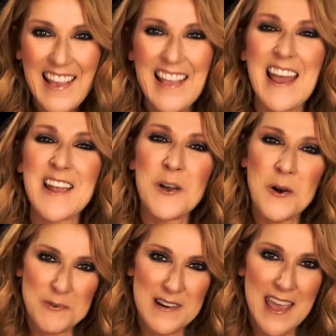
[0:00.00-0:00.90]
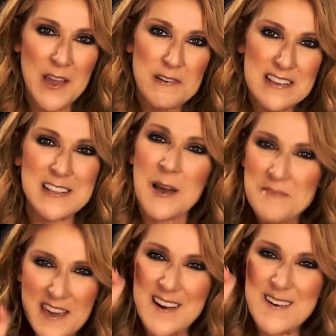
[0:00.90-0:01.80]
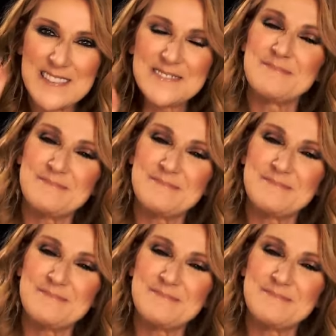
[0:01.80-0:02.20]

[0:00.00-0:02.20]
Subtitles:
And I know Renee, who is up there,